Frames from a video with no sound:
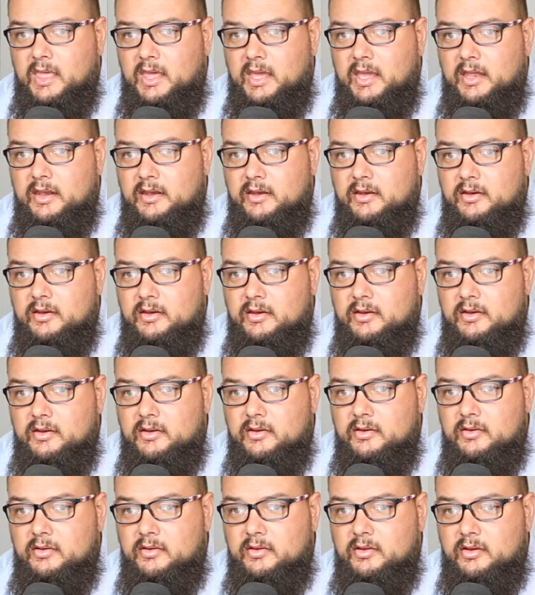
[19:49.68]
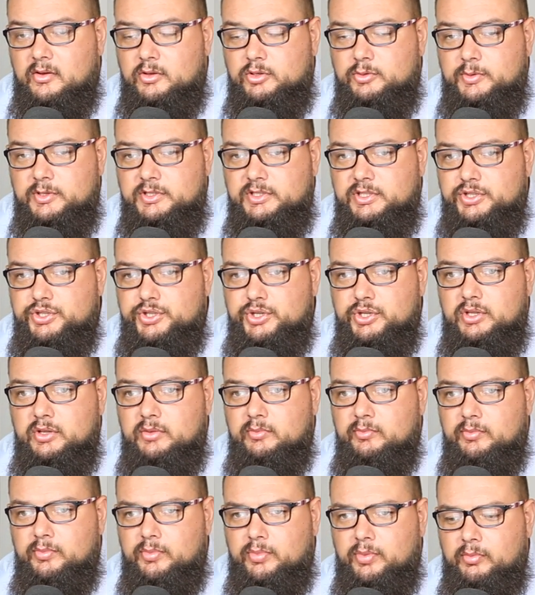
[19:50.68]
and I was busy
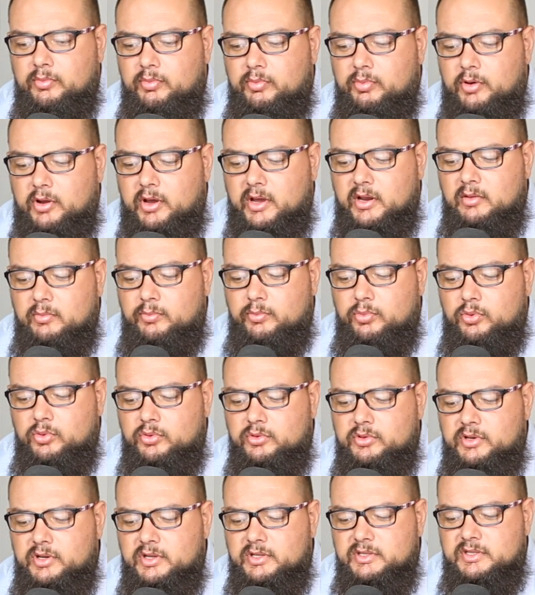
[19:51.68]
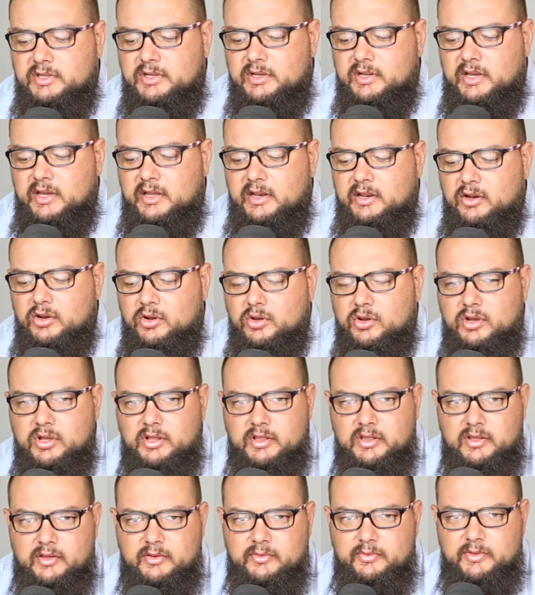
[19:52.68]
shooting bridal portraits and I had a look
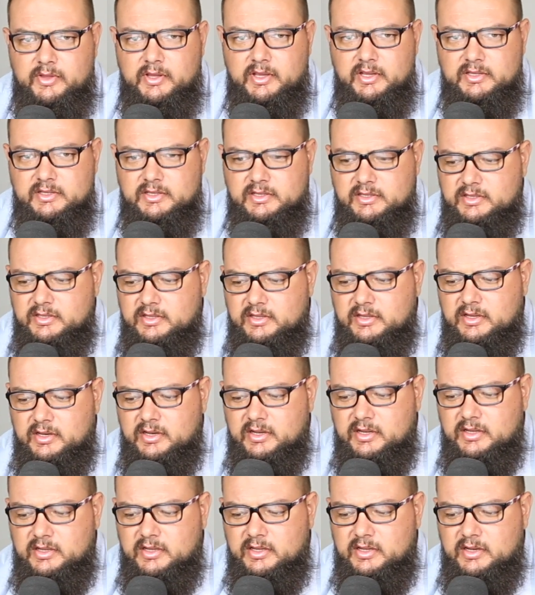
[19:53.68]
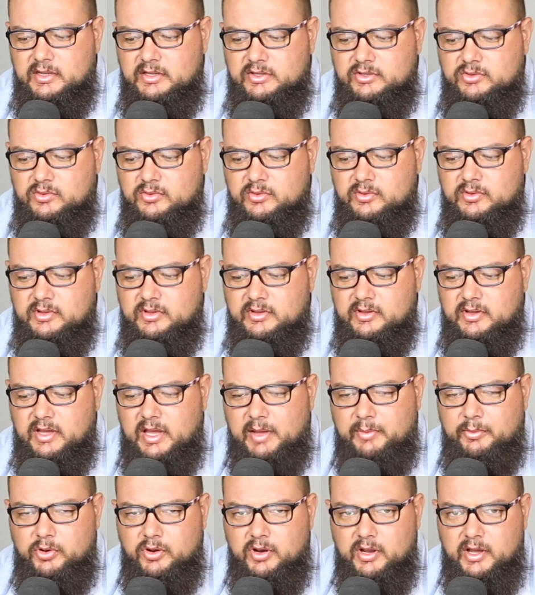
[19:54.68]
at the things and, and, I, and I saw
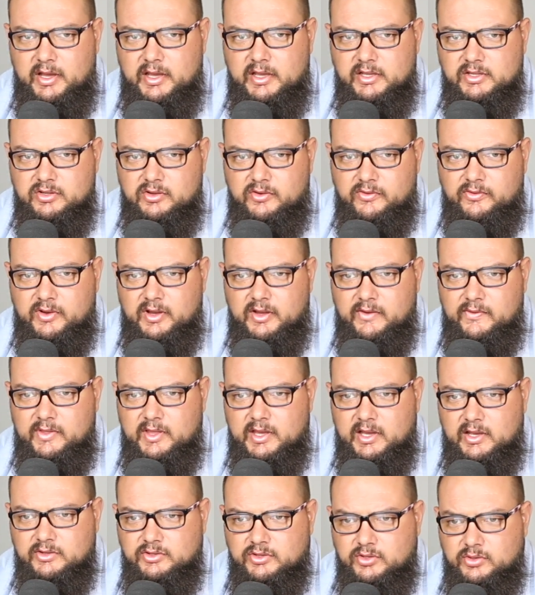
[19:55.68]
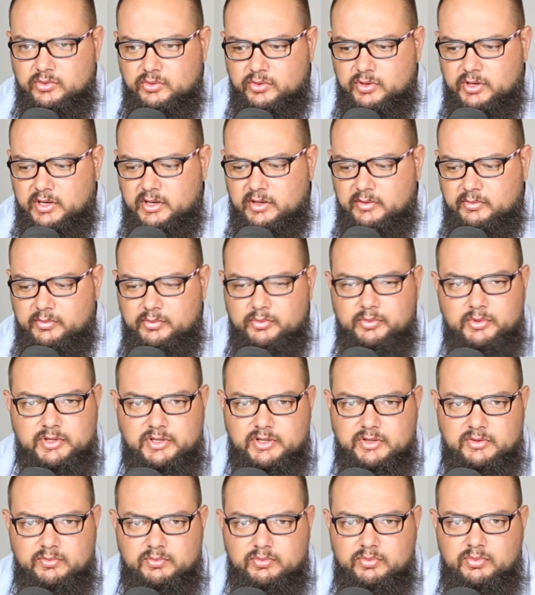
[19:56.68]
I'm on ISO 5000 already,
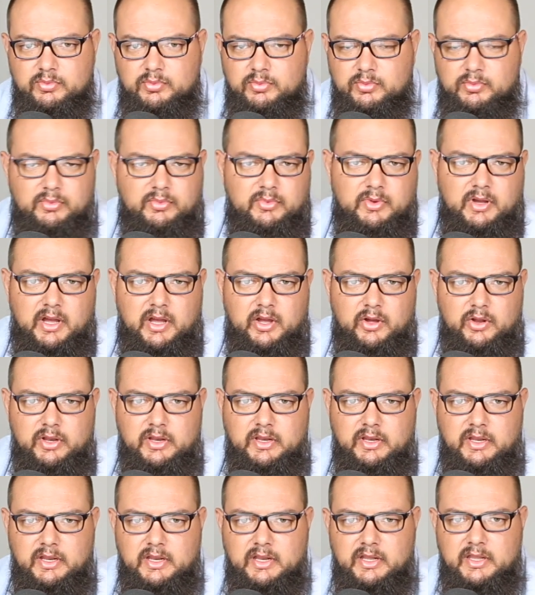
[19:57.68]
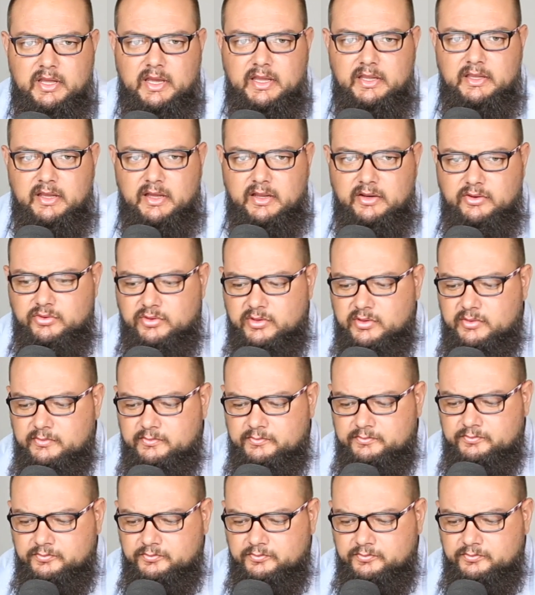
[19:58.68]
which I only needed 800.